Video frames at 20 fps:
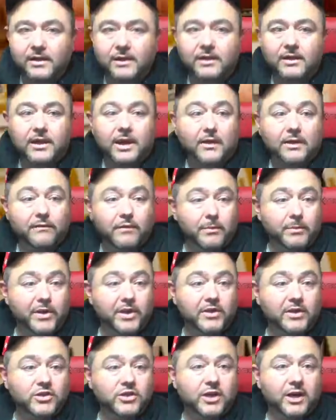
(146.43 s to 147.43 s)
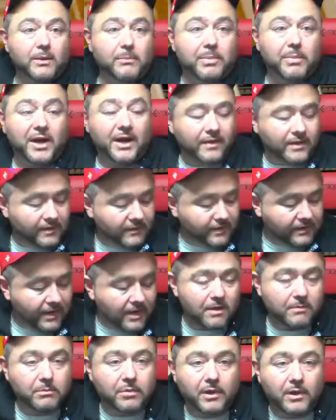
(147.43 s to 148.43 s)
God forbid, should I buy the entire
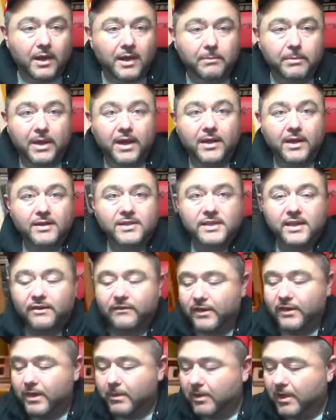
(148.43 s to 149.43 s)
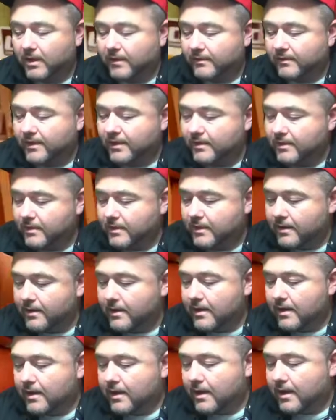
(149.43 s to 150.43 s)
box like Vinny Blanc did?
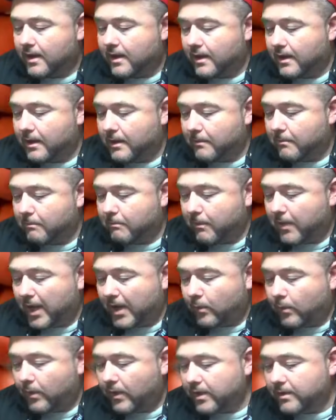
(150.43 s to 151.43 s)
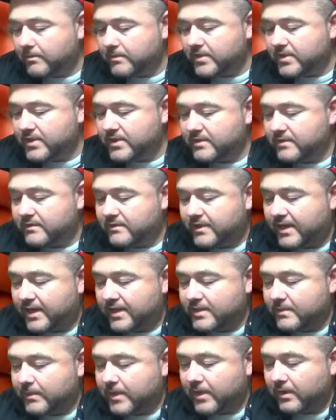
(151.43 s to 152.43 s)
Mike Williams,
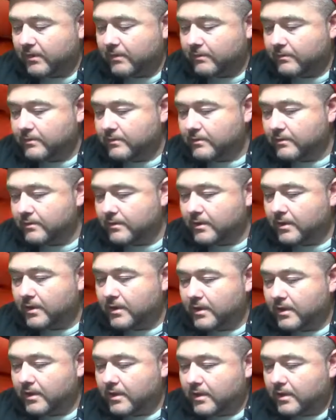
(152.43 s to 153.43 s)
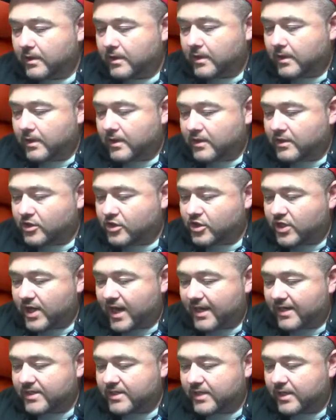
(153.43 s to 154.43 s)
Taysom Hill,
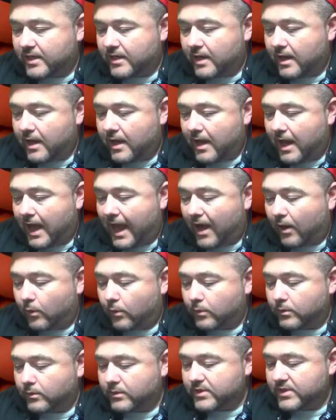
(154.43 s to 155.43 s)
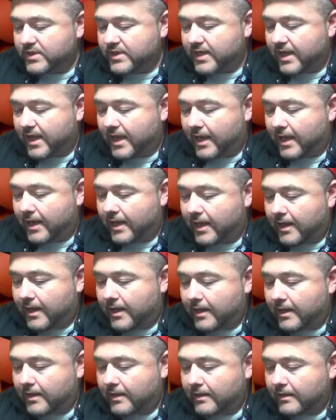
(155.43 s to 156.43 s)
Jackson Howells,
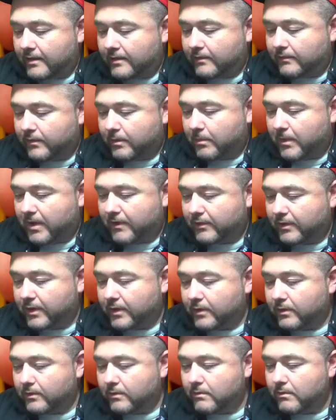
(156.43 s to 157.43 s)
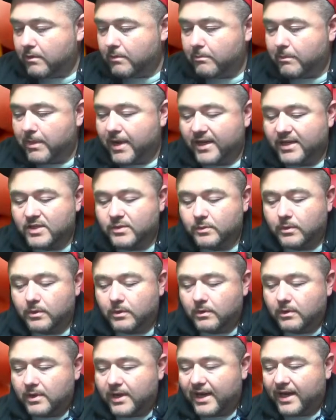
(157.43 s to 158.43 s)
and for Buffalo,
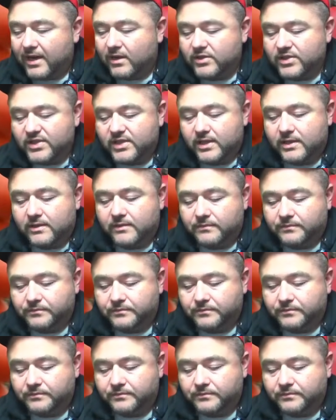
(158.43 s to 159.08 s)
Maxwell Hairston.